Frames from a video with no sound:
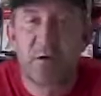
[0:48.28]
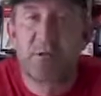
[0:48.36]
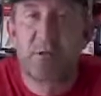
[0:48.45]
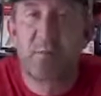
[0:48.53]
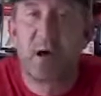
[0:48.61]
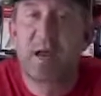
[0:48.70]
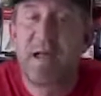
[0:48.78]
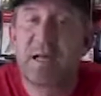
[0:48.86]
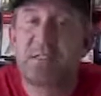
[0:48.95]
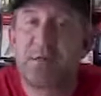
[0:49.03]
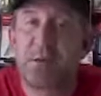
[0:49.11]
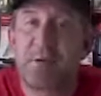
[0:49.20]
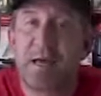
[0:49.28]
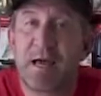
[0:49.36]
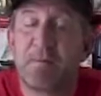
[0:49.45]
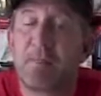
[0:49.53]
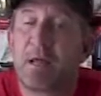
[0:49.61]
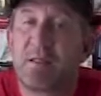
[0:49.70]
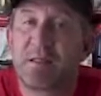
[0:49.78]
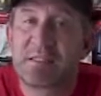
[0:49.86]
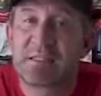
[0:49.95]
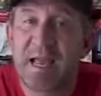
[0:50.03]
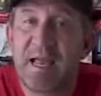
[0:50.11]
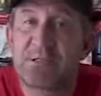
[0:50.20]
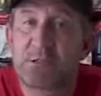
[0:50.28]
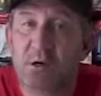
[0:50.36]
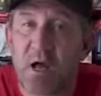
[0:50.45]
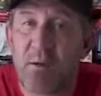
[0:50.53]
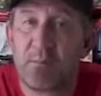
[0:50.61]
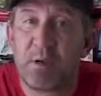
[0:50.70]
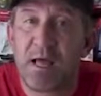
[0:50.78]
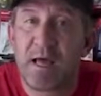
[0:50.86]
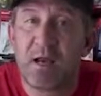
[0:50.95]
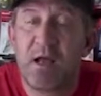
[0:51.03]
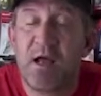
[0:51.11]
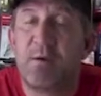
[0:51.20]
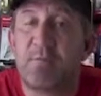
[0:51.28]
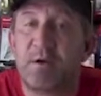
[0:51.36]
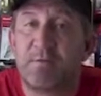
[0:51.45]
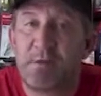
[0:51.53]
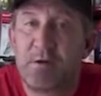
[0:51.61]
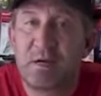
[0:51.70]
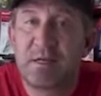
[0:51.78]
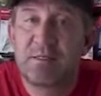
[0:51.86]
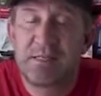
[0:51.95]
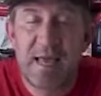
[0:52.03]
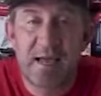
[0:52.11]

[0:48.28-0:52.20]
of commercial bought eggs that you get, the skeins are not bled. But if you can